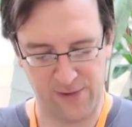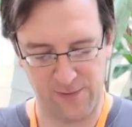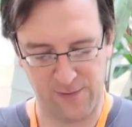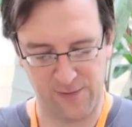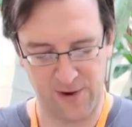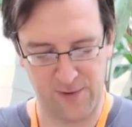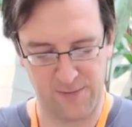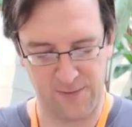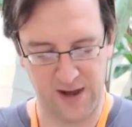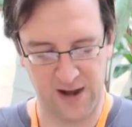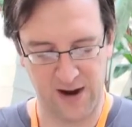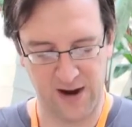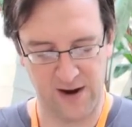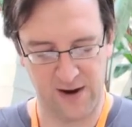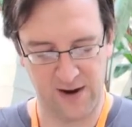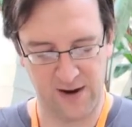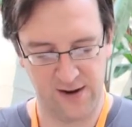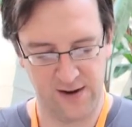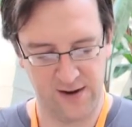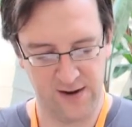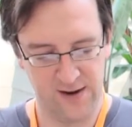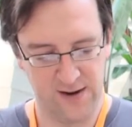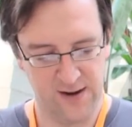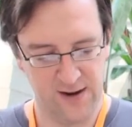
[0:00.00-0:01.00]
the room here.
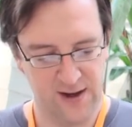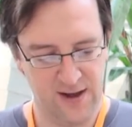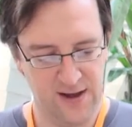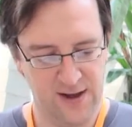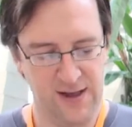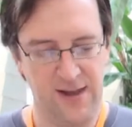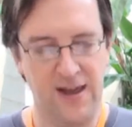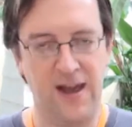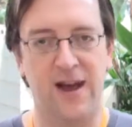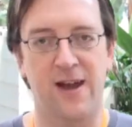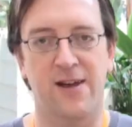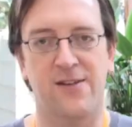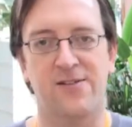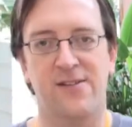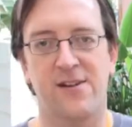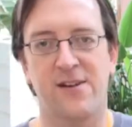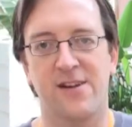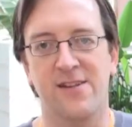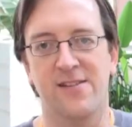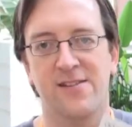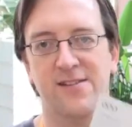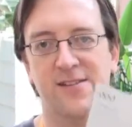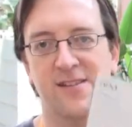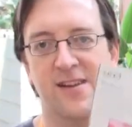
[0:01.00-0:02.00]
Yeah, so you
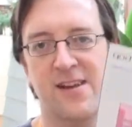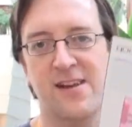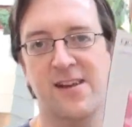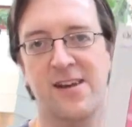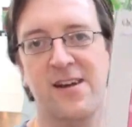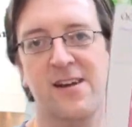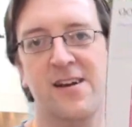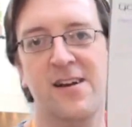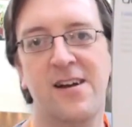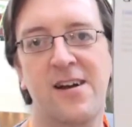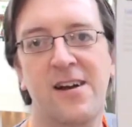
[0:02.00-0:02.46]
can see